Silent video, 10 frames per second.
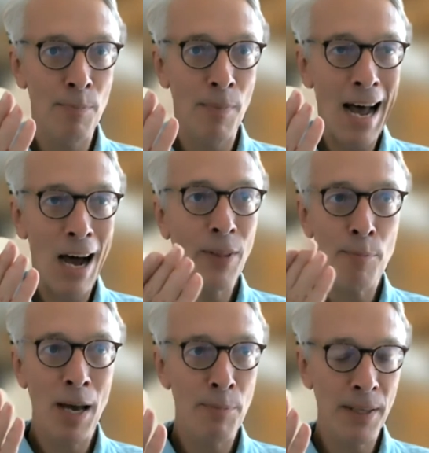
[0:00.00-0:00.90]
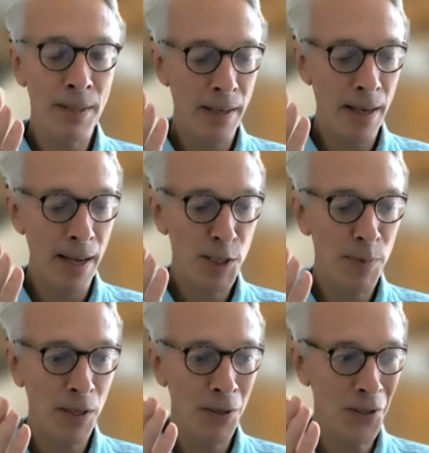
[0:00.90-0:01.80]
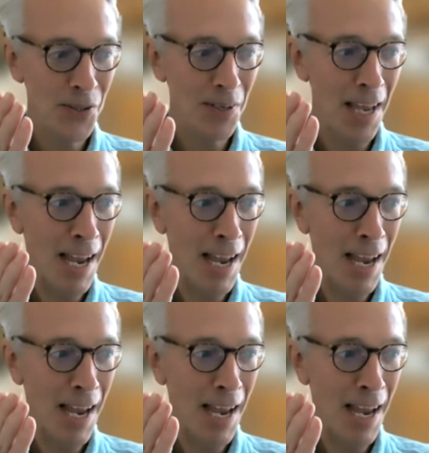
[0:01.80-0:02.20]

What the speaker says: how that might be the case, because